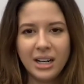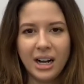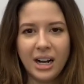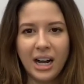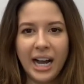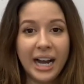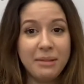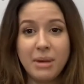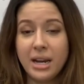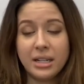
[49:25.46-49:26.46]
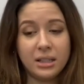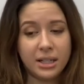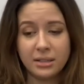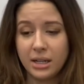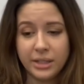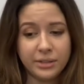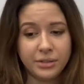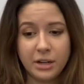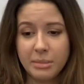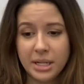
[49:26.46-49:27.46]
I made it like not even
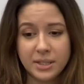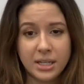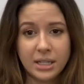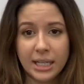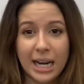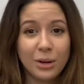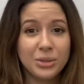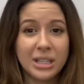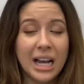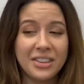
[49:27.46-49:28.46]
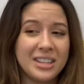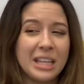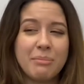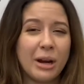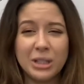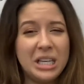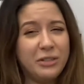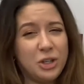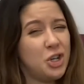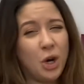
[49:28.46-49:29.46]
5 minutes in. Like I think they barely
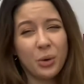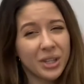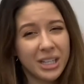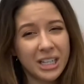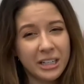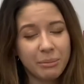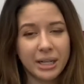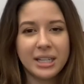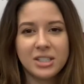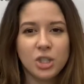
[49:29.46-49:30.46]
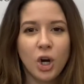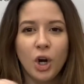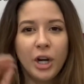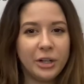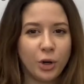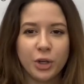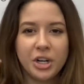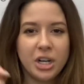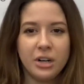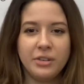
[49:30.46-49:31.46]
even showed the kid, but I saw and heard
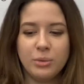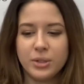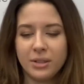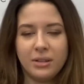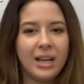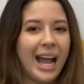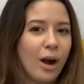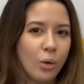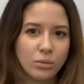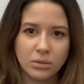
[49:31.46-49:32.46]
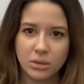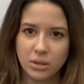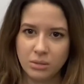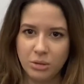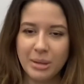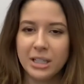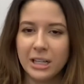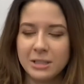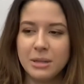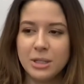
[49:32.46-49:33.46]
enough and was out. One of my
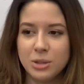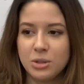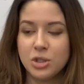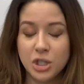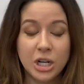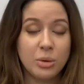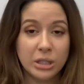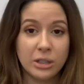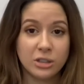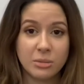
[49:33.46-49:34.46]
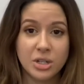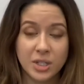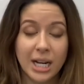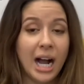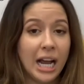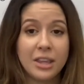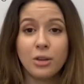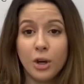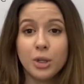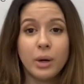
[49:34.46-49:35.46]
classmates genuinely looked at me. She's like, I
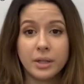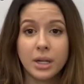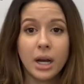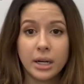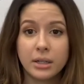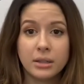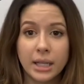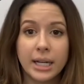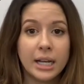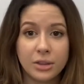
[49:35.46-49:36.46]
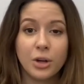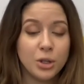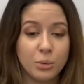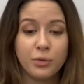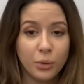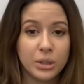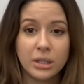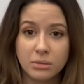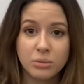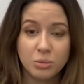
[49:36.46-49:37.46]
thought you had died. Like I thought you
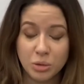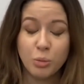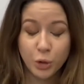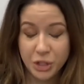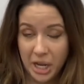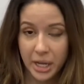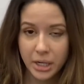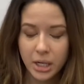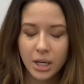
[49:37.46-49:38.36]
fully were dead.